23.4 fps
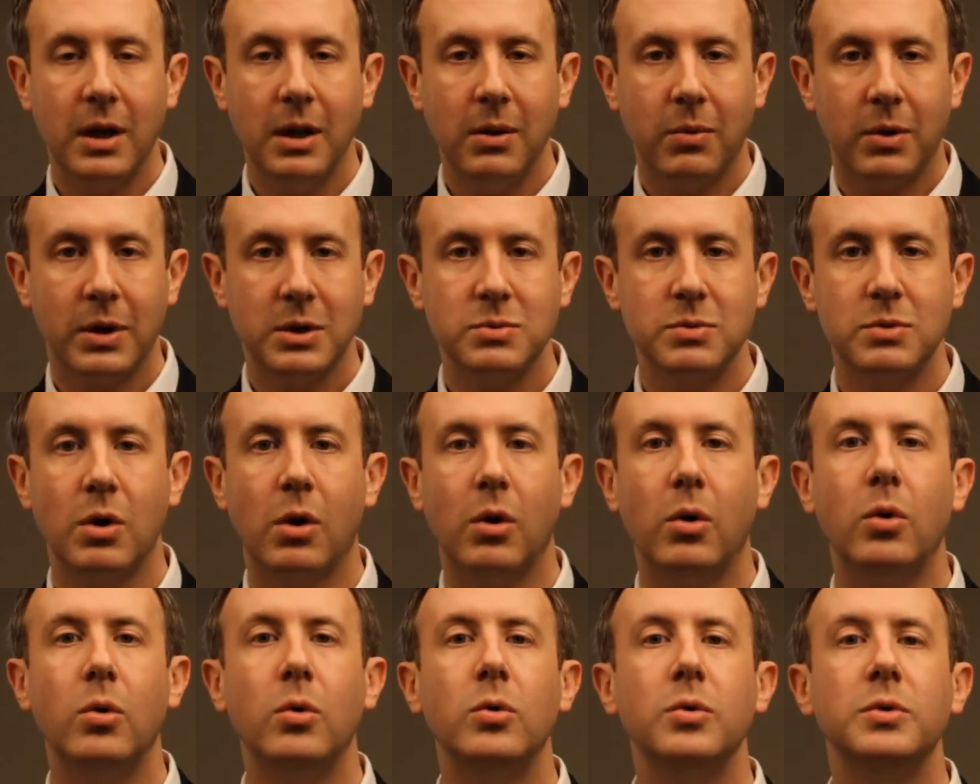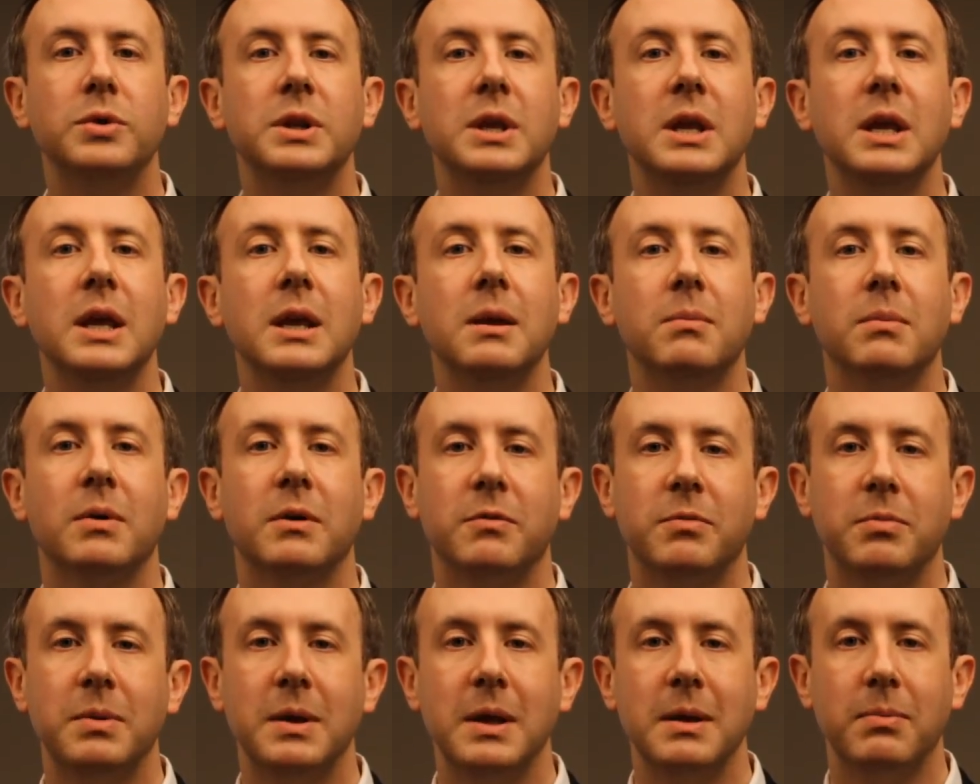He works with a whole team
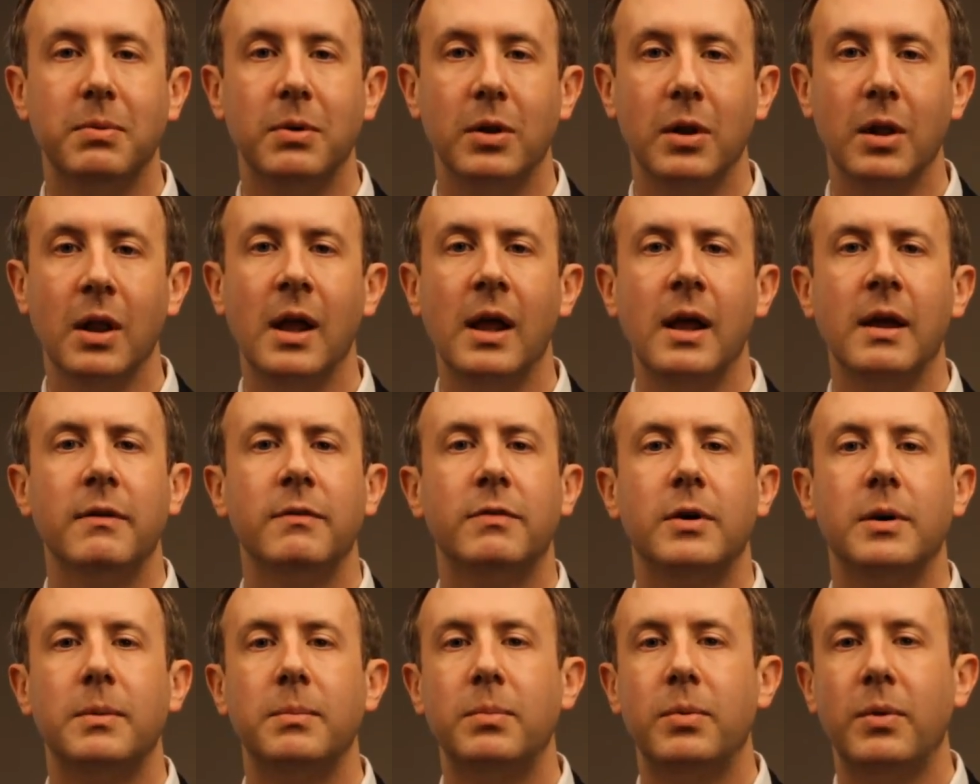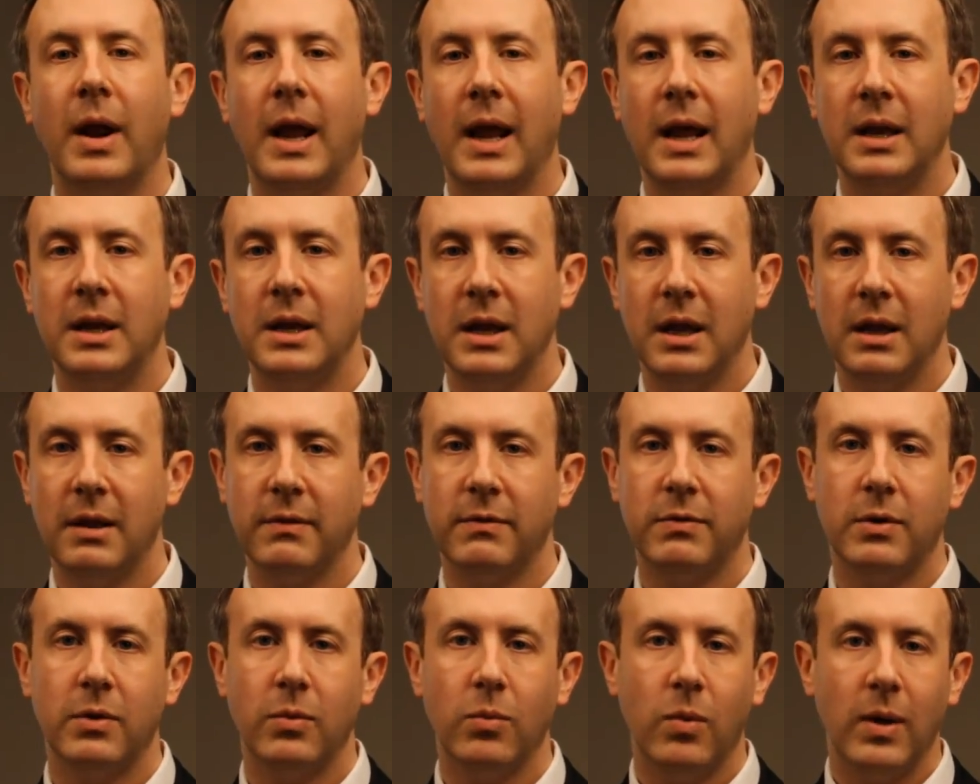of people for branding,
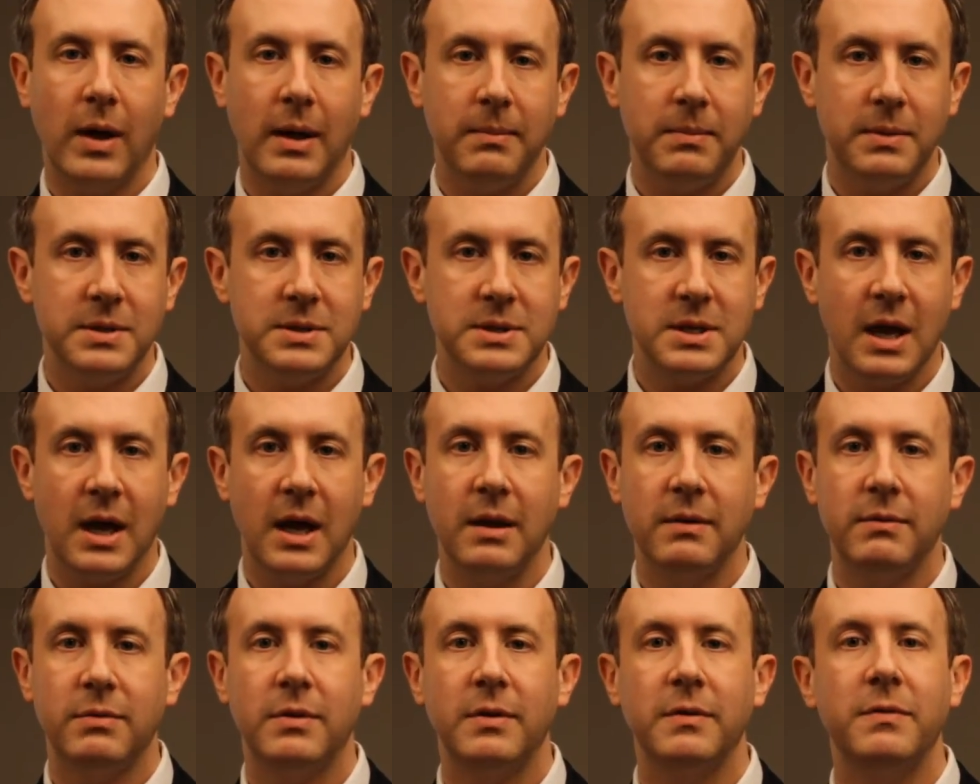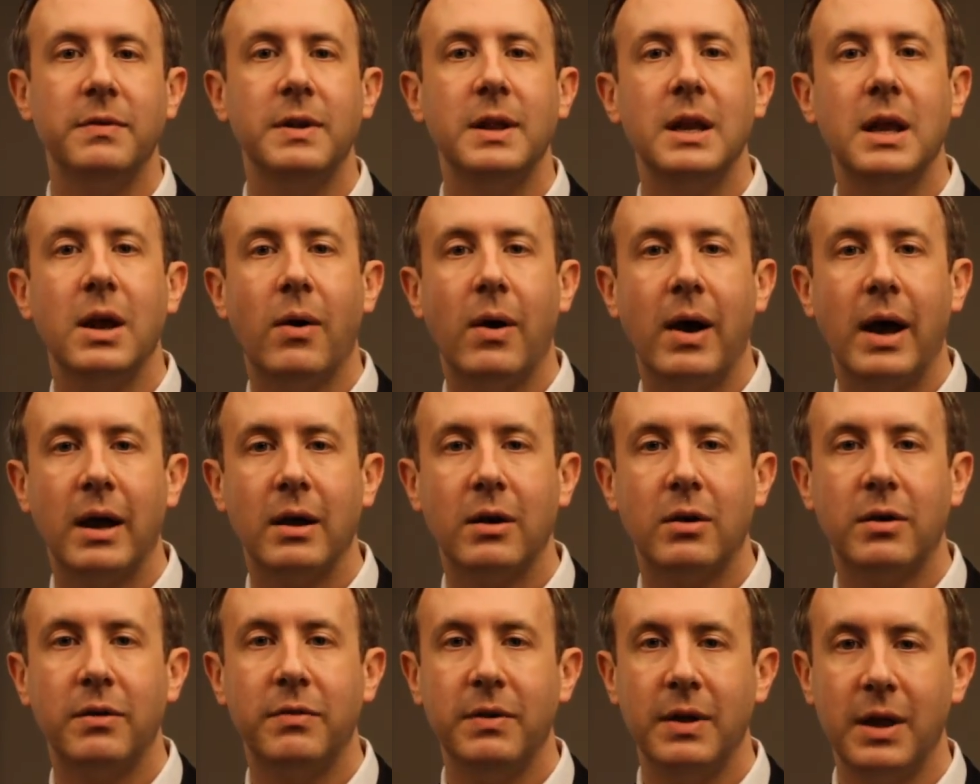for web design, for
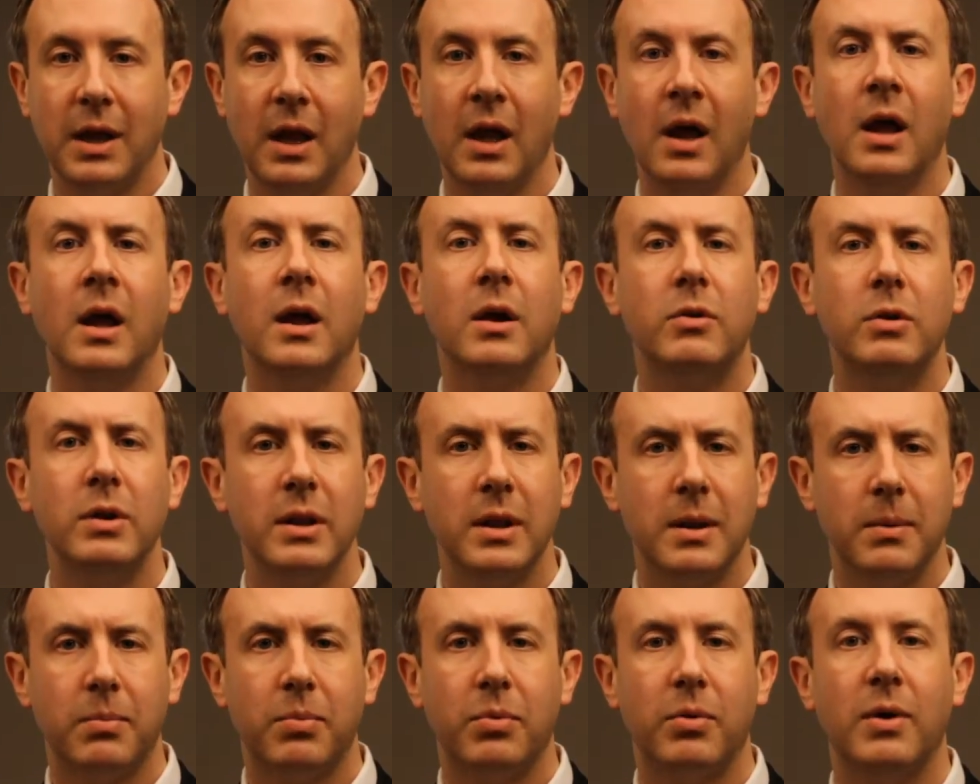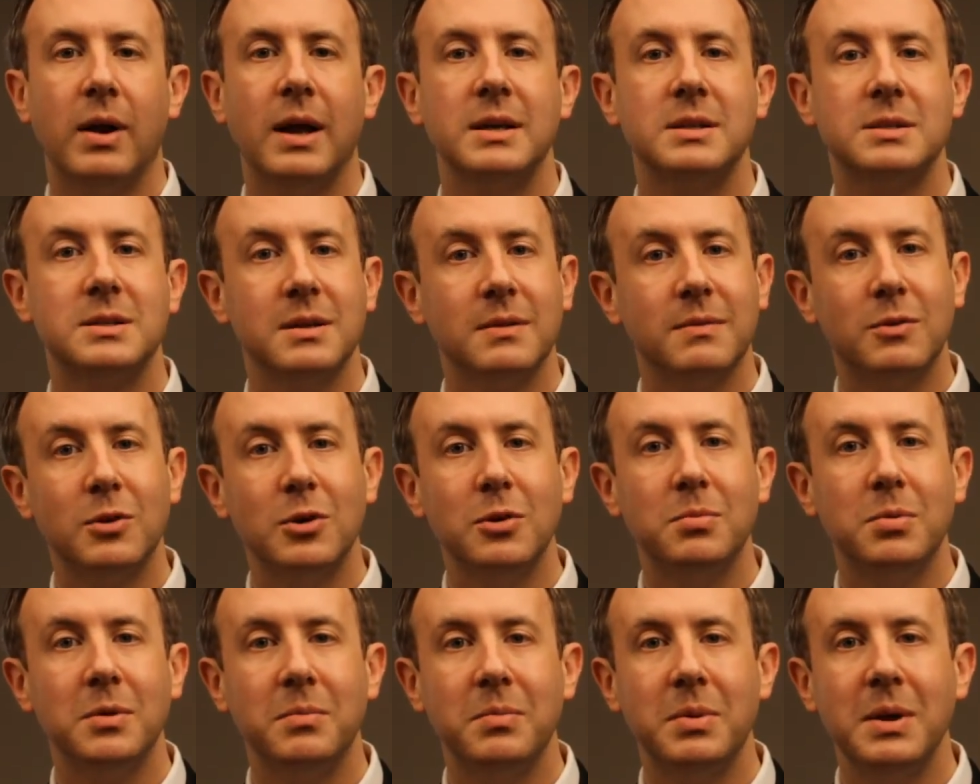videography, a really impressive
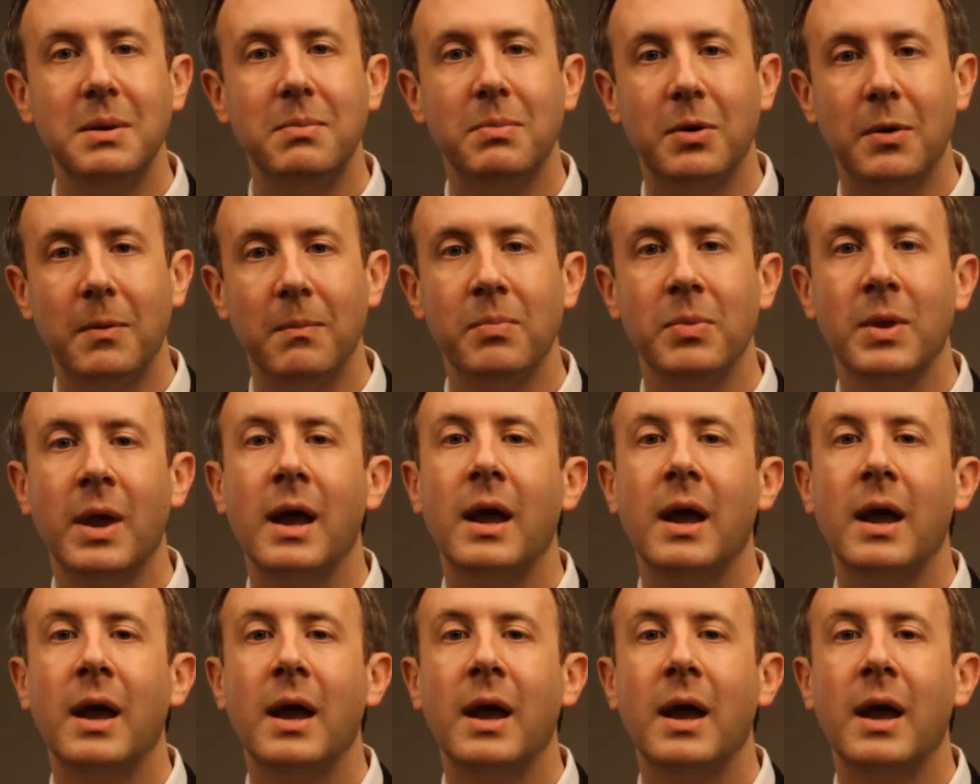group of people.